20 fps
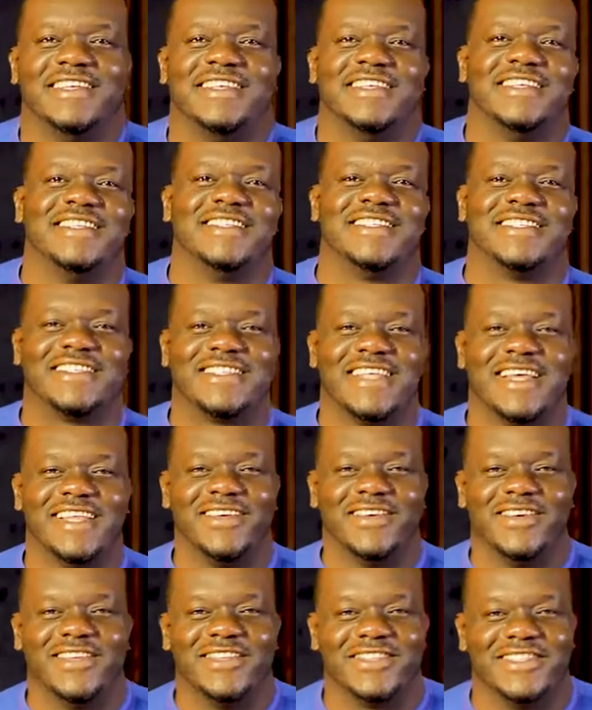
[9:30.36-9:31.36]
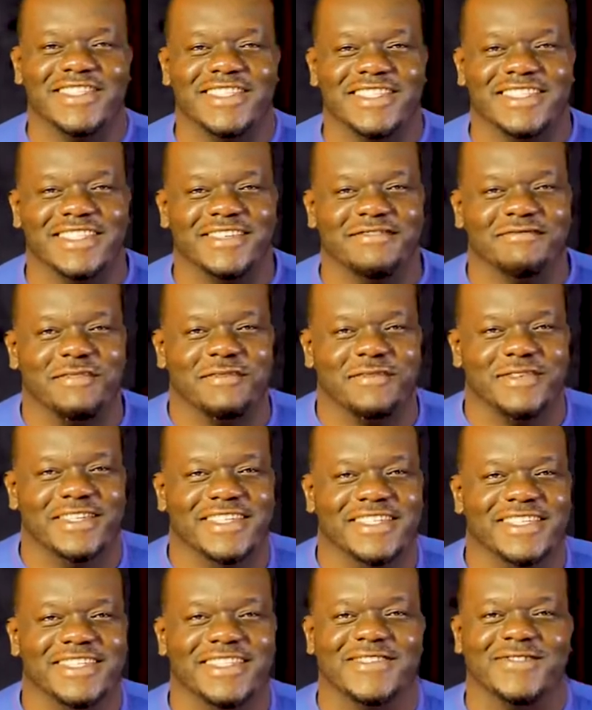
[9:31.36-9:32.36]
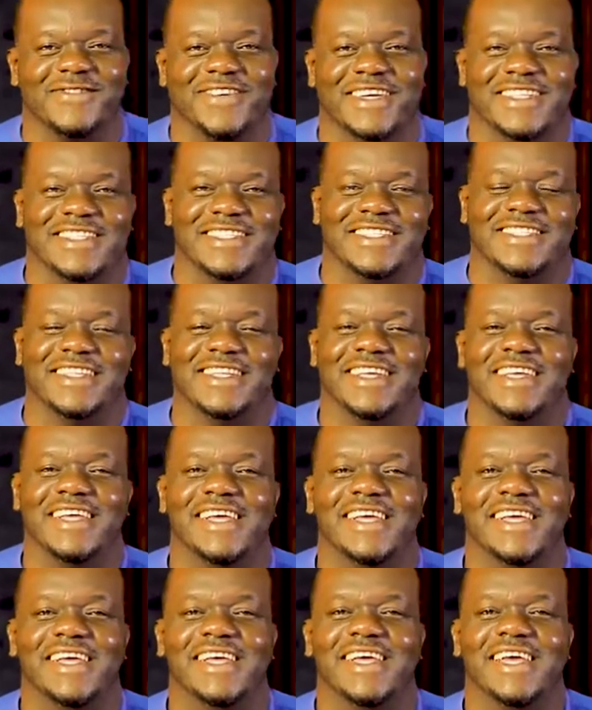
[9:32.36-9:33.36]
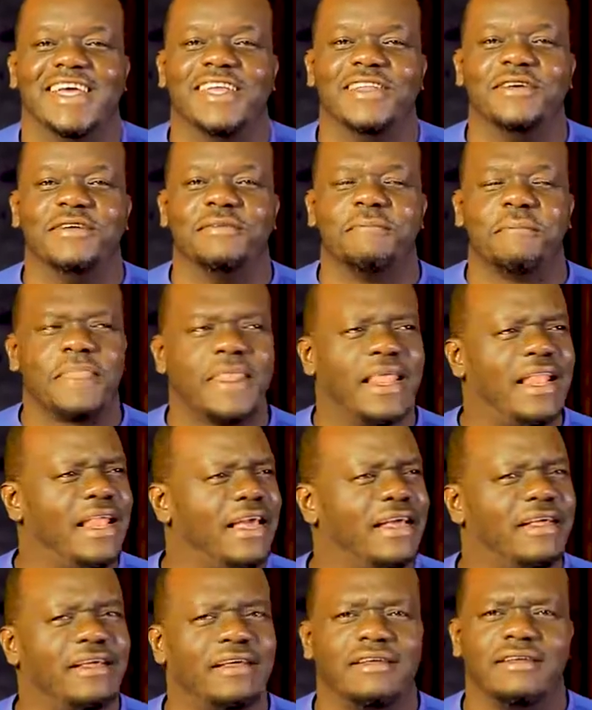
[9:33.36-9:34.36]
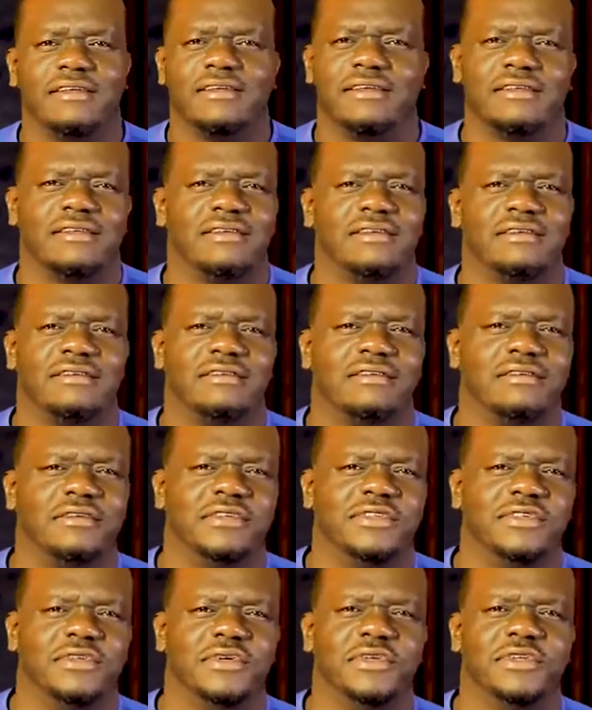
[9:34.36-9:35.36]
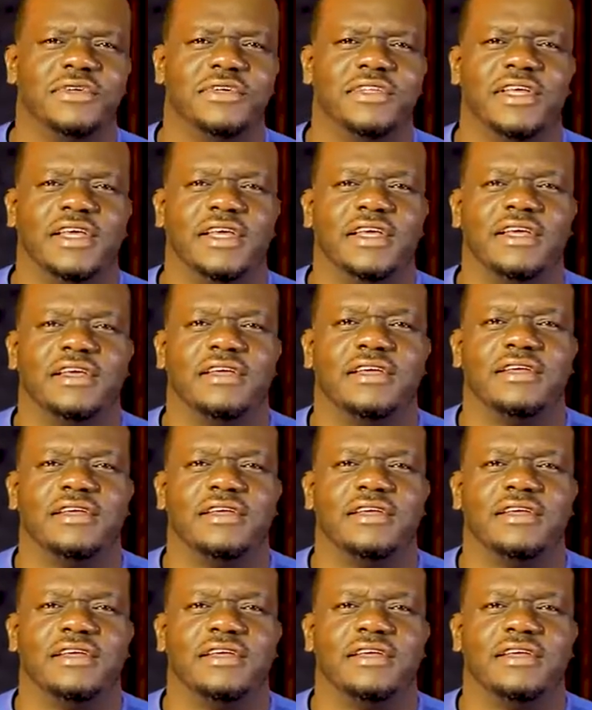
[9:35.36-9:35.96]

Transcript: is this how they want to deceive people in this wedding? You know, they're like, what's going on here?